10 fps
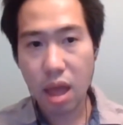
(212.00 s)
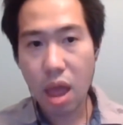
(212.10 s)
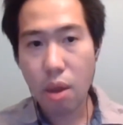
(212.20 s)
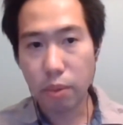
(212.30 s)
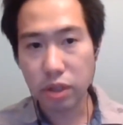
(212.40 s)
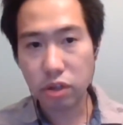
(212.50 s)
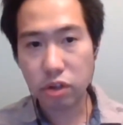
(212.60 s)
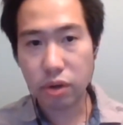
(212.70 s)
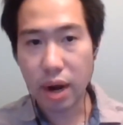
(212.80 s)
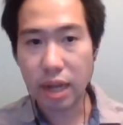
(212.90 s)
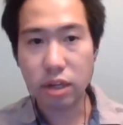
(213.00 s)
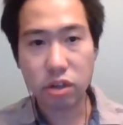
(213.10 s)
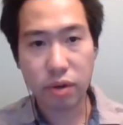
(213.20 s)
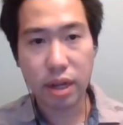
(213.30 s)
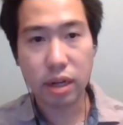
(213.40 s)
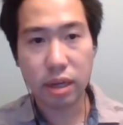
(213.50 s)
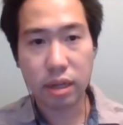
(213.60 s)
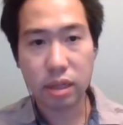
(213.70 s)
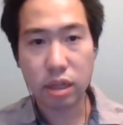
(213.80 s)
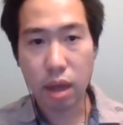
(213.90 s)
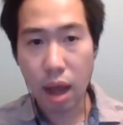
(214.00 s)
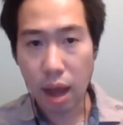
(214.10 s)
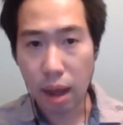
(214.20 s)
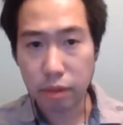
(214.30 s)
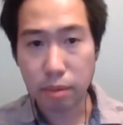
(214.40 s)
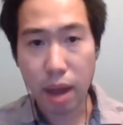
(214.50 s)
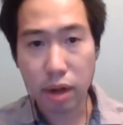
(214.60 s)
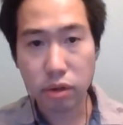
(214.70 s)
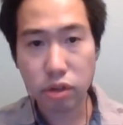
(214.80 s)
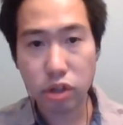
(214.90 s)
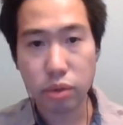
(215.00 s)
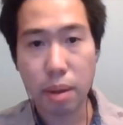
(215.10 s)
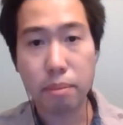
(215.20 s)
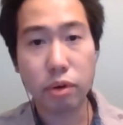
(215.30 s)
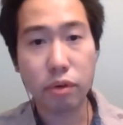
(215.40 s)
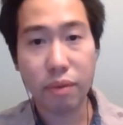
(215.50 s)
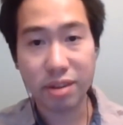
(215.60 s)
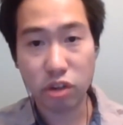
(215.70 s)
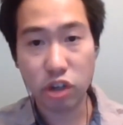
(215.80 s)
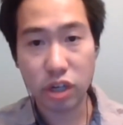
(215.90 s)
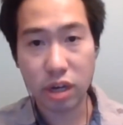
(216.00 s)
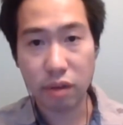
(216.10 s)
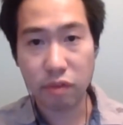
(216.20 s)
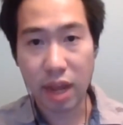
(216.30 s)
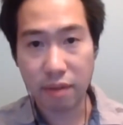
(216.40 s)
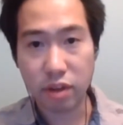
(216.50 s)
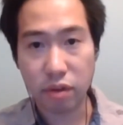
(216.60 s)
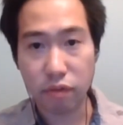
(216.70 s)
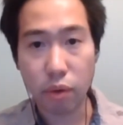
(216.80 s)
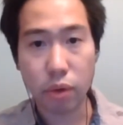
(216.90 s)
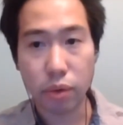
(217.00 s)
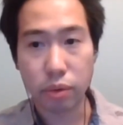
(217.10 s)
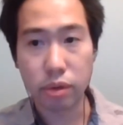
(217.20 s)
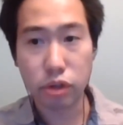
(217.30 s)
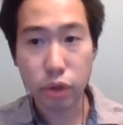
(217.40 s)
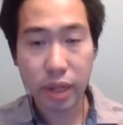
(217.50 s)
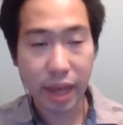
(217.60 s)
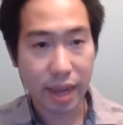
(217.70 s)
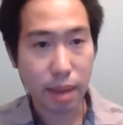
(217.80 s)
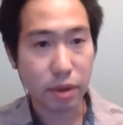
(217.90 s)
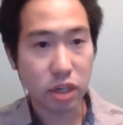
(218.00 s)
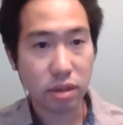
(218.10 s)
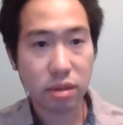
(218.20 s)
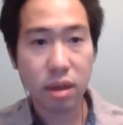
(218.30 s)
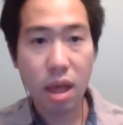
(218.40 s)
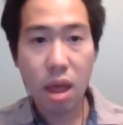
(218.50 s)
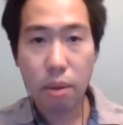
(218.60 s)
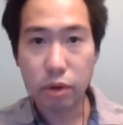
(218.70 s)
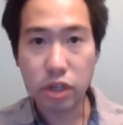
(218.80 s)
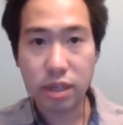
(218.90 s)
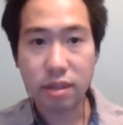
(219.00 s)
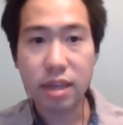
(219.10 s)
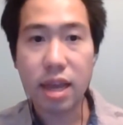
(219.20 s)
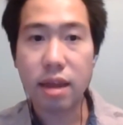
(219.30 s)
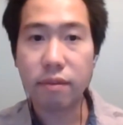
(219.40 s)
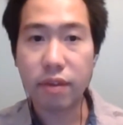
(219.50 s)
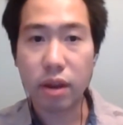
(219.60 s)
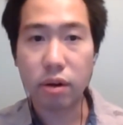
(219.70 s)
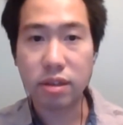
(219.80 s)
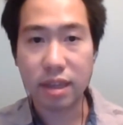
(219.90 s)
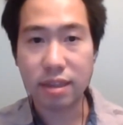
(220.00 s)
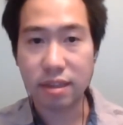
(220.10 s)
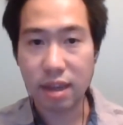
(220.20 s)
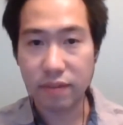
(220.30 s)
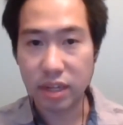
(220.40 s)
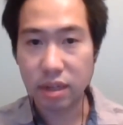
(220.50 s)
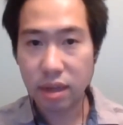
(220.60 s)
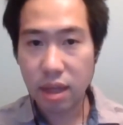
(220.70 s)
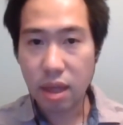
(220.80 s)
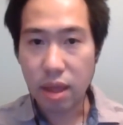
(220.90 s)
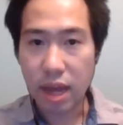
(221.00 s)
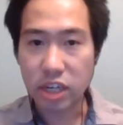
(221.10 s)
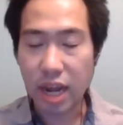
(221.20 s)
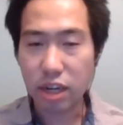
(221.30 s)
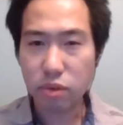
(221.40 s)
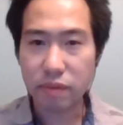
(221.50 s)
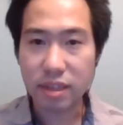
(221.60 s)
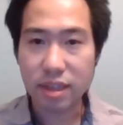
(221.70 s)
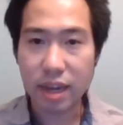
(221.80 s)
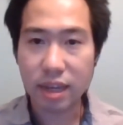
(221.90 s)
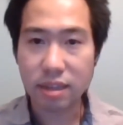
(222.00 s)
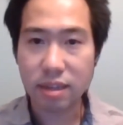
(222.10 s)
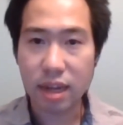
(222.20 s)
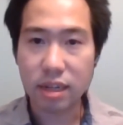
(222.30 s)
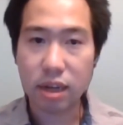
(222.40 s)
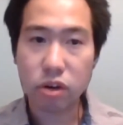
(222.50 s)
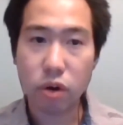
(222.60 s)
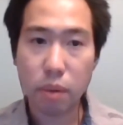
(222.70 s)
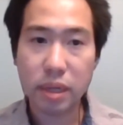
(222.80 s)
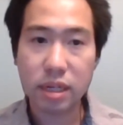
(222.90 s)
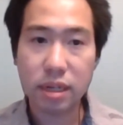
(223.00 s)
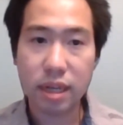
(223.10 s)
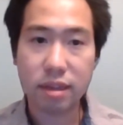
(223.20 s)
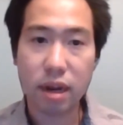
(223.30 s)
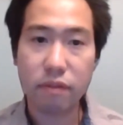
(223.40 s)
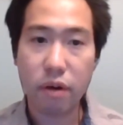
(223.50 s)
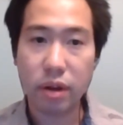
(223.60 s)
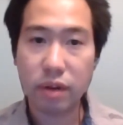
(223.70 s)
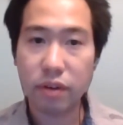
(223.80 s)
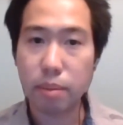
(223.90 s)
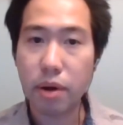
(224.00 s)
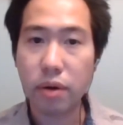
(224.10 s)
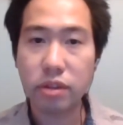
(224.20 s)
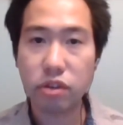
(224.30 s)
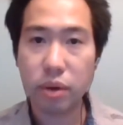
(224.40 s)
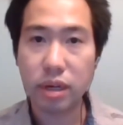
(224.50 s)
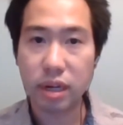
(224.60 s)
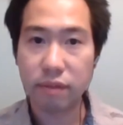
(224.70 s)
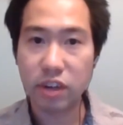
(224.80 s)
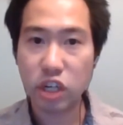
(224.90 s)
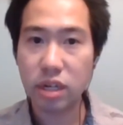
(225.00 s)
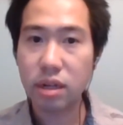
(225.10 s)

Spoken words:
We also tried training the model to improve resolution of live confocal nuclei images, which you can see in Figure 6 and 7. A challenge with this data is that the chromatin takes on a very different appearance during the division,